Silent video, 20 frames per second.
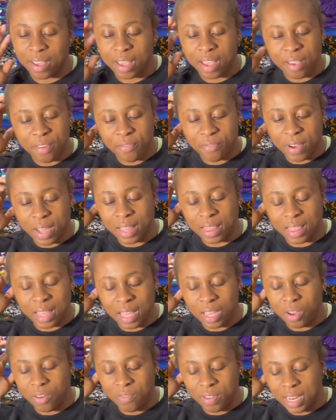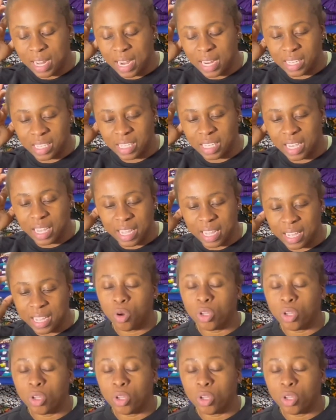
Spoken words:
if I think of an idea,